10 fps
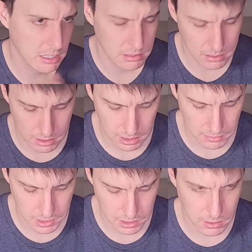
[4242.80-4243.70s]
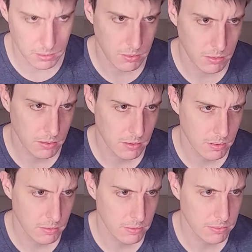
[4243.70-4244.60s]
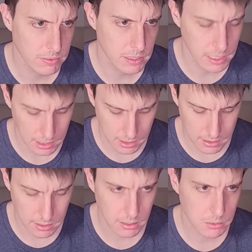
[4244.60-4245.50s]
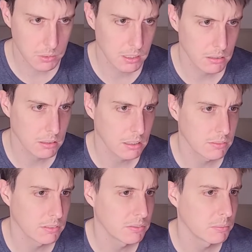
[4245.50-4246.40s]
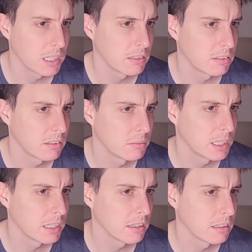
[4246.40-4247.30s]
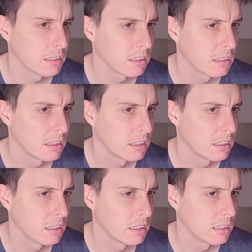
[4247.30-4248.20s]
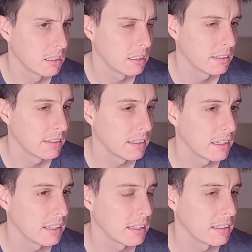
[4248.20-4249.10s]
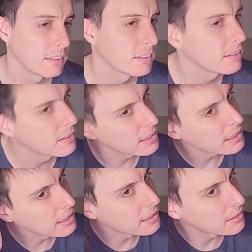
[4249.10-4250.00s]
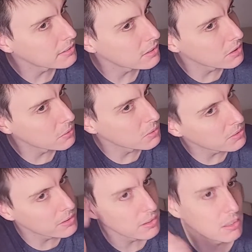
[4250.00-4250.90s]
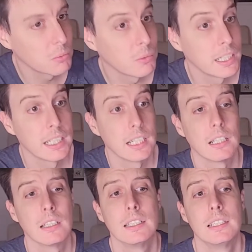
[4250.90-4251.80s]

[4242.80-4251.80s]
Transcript: Actually, let me go fling. I think we'll get a lot of information about the... Yes, okay, so we've only got one L.